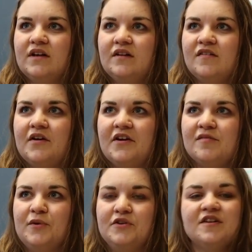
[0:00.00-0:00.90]
So I
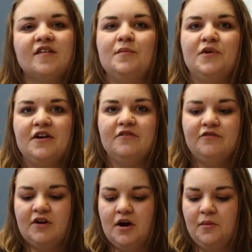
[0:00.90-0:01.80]
spoke to someone
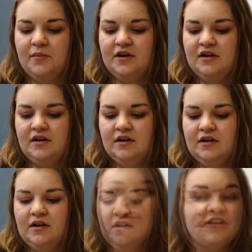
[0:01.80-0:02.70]
from
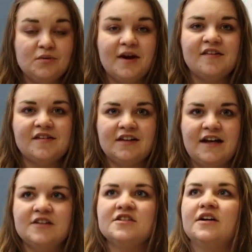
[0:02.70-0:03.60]
a US
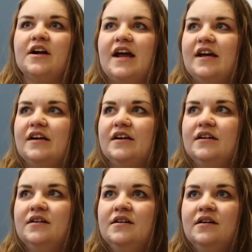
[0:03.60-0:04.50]
collector, a
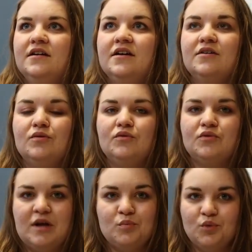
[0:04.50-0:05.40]

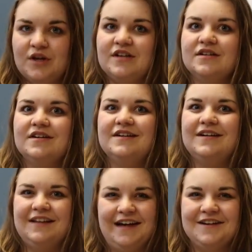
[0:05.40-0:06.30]
Great Britain
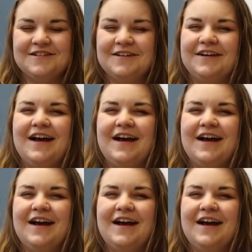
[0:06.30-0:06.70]
collector,